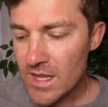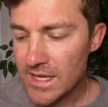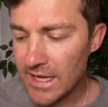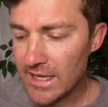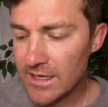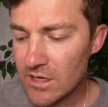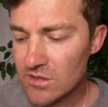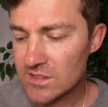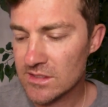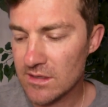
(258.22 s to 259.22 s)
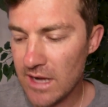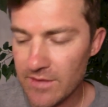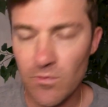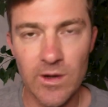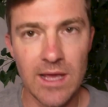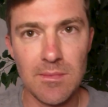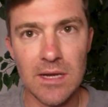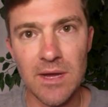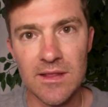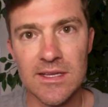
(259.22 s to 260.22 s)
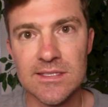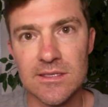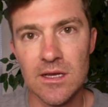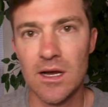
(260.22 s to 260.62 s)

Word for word: And here's kind of what I mean by this.